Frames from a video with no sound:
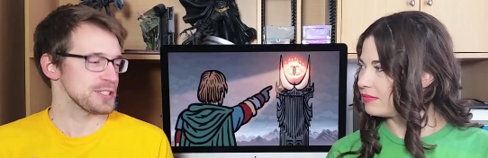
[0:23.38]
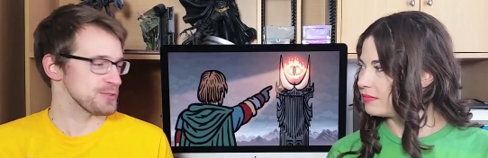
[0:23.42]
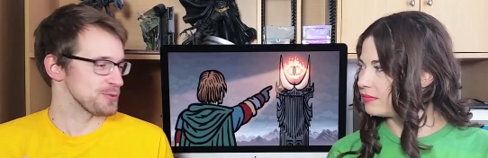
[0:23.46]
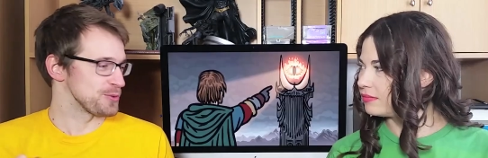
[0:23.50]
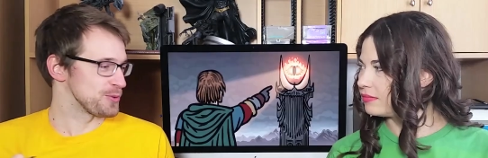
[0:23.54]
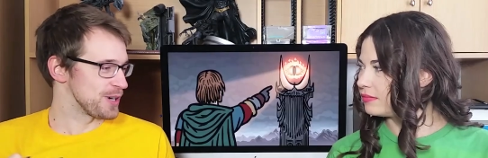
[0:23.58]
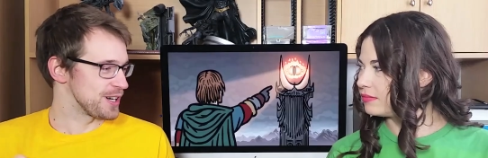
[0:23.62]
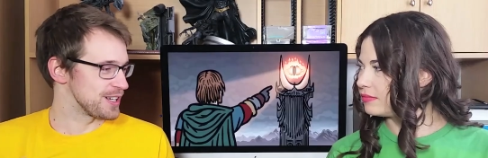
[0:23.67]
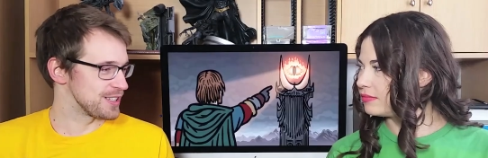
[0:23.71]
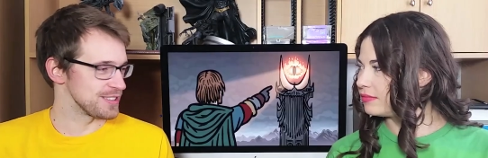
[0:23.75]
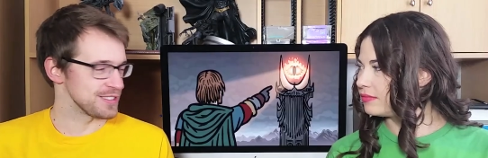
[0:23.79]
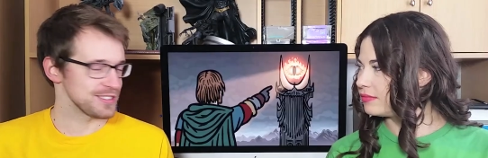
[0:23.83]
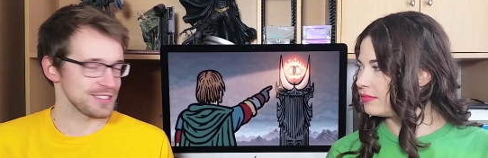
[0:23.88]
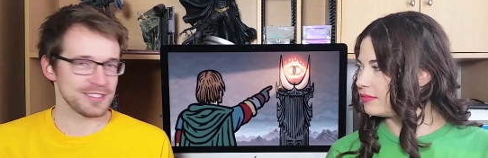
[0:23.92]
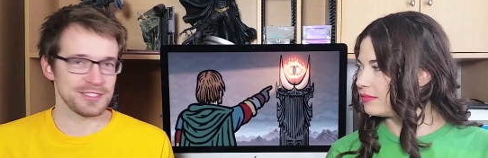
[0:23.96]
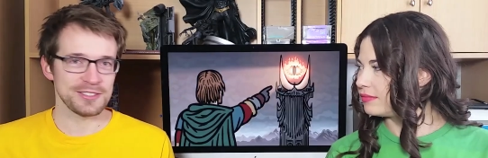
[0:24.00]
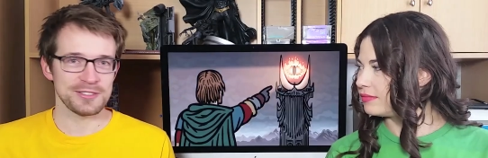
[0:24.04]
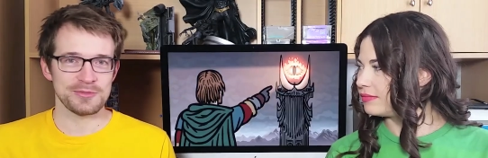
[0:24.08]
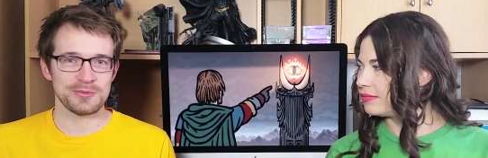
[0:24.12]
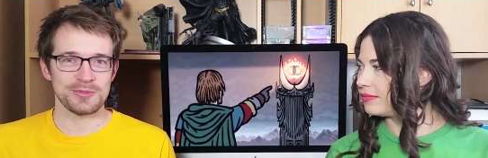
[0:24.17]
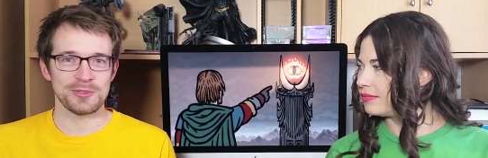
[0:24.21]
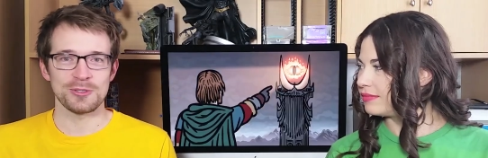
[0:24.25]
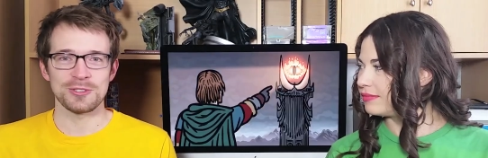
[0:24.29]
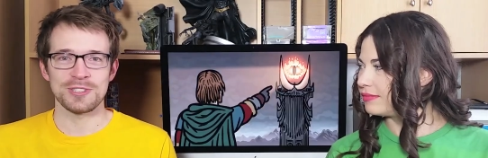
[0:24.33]
Speaker 1: reason we're wearing this is
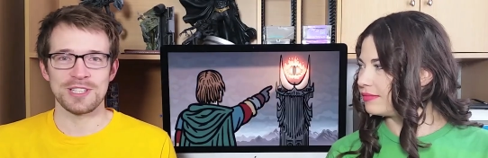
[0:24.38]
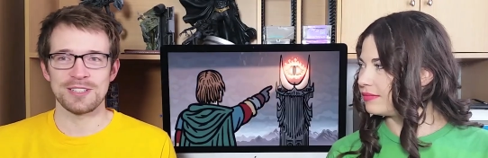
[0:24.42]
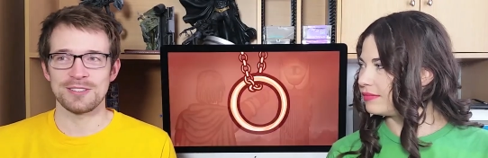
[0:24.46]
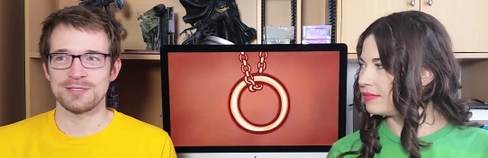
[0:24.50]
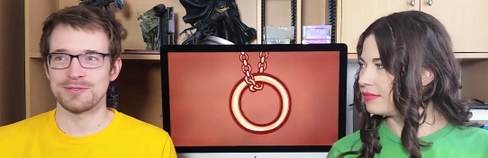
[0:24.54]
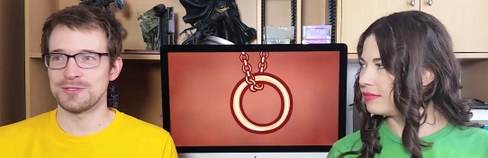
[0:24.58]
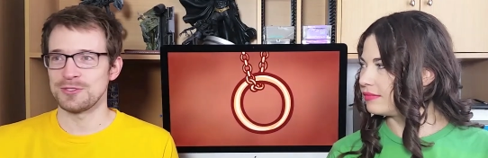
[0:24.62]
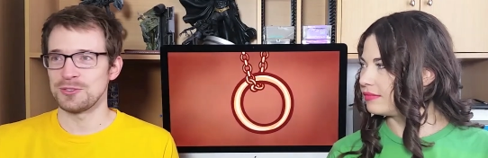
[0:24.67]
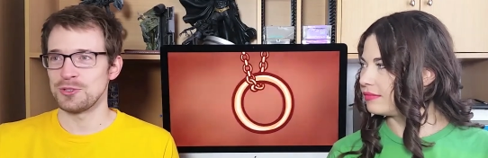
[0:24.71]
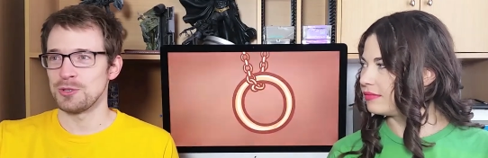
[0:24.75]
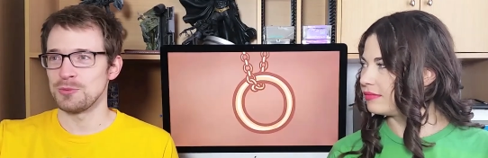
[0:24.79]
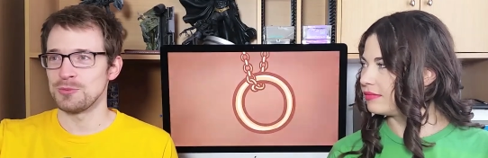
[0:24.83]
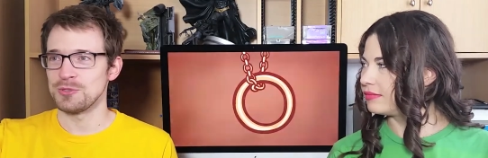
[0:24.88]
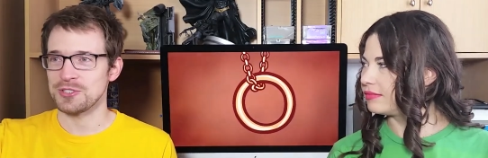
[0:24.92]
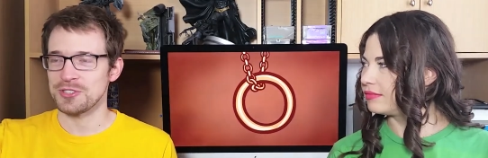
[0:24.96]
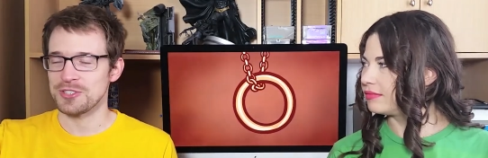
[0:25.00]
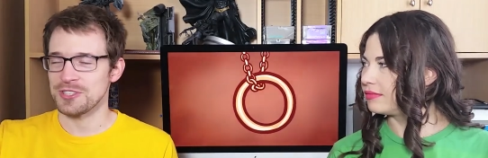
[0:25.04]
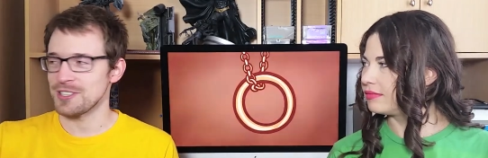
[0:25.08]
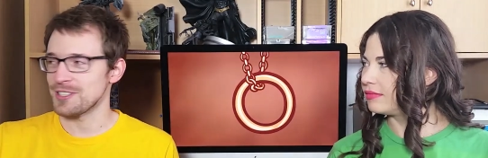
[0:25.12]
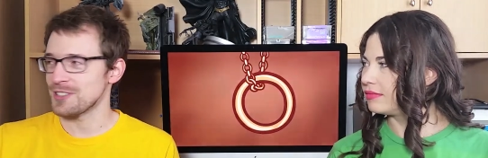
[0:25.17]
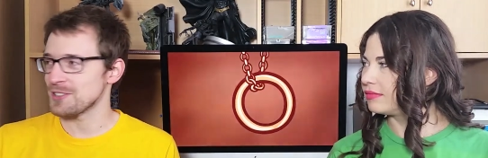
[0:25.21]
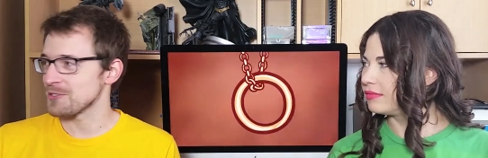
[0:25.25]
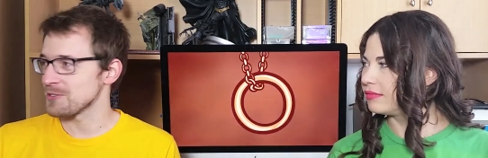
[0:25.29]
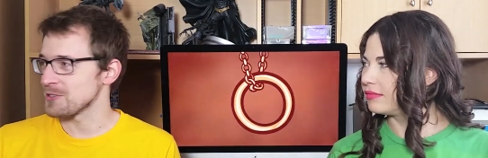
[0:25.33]
because all our normal
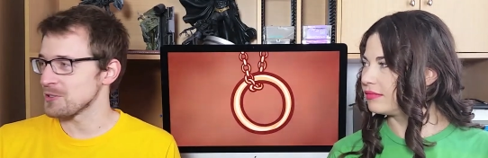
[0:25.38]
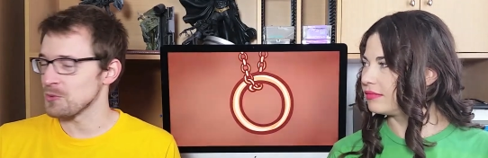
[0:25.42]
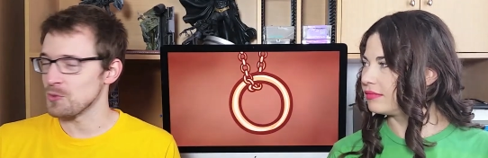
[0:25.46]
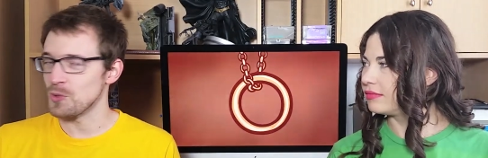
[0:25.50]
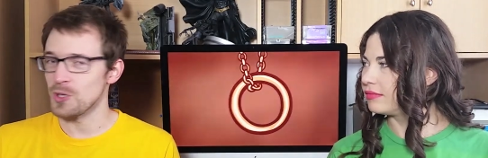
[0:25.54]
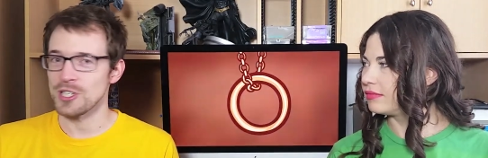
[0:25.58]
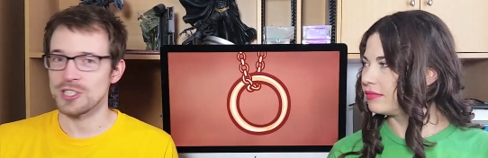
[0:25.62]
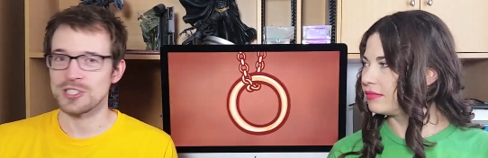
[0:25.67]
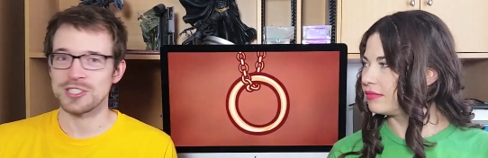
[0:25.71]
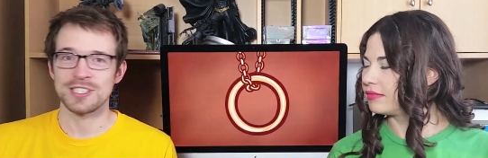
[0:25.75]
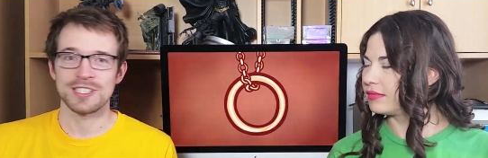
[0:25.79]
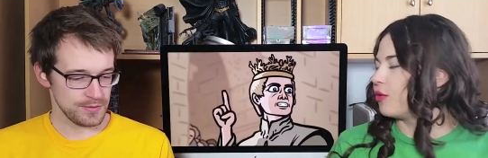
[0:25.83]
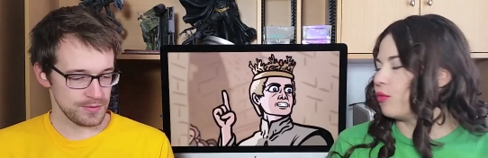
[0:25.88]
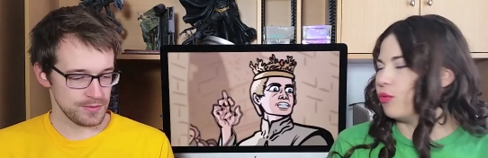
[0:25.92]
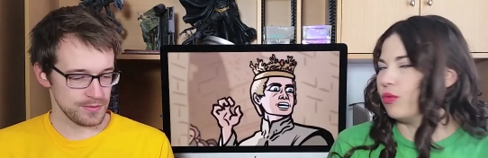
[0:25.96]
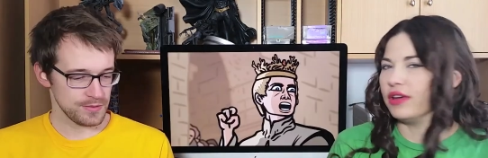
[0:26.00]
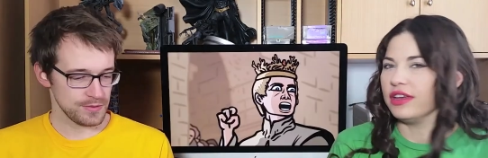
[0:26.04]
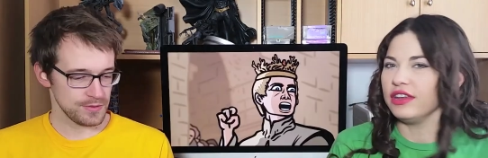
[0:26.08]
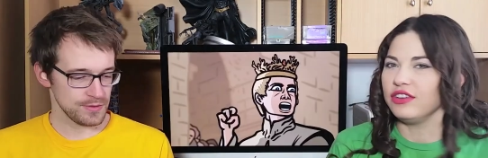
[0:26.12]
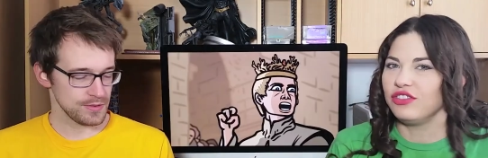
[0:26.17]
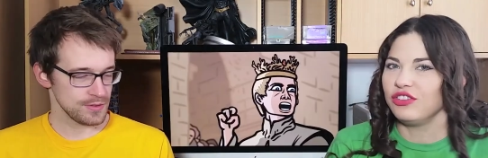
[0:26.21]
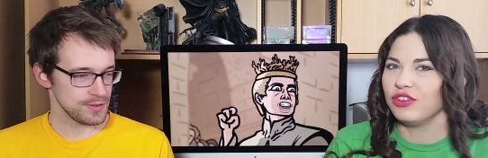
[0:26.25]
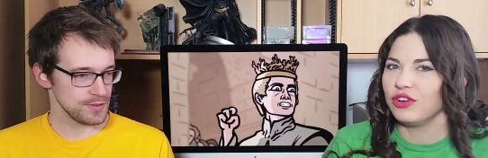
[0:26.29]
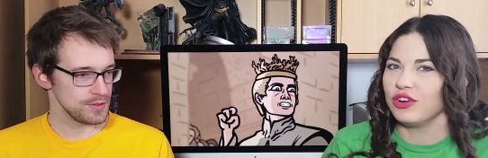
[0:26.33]
shirts are in the wash.
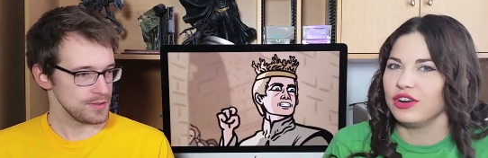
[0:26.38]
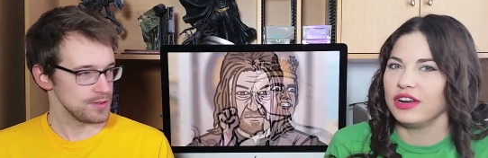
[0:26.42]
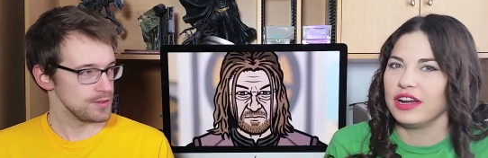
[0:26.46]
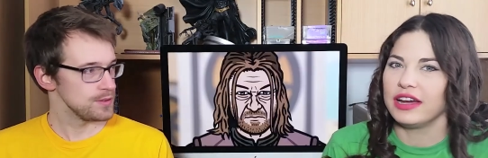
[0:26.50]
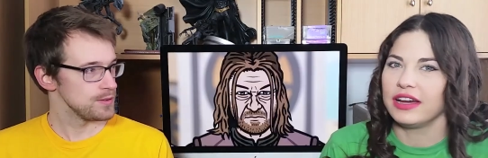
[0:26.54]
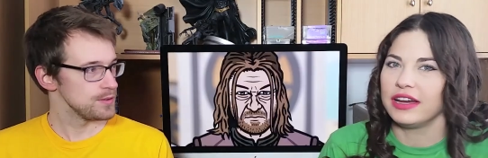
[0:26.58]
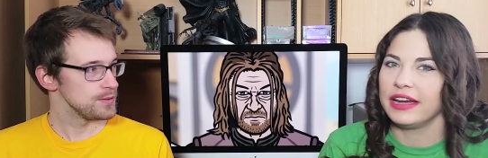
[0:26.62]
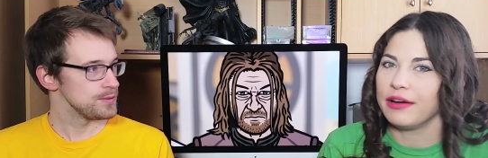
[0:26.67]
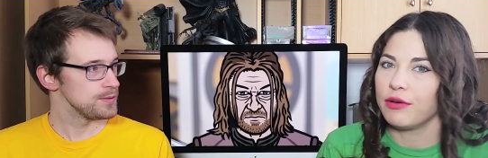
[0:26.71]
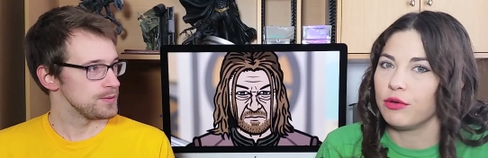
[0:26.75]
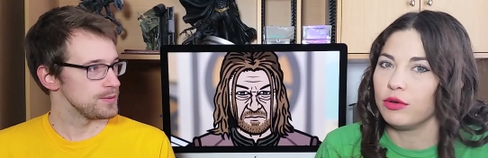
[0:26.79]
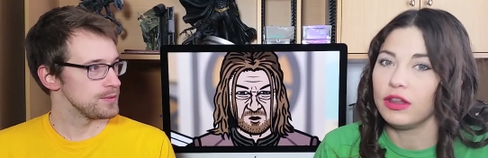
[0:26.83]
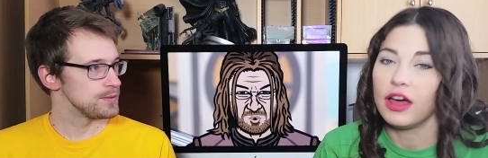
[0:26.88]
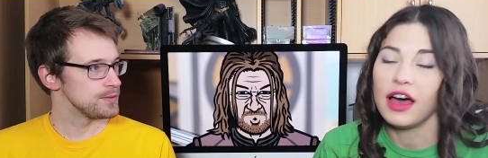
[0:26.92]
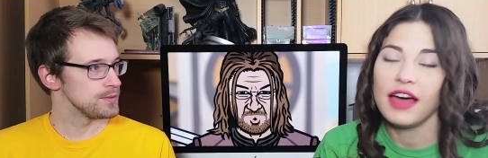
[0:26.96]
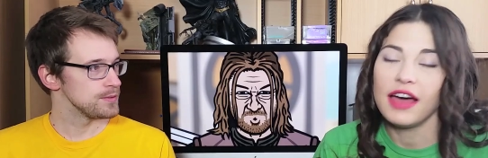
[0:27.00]
Speaker 2: We shot our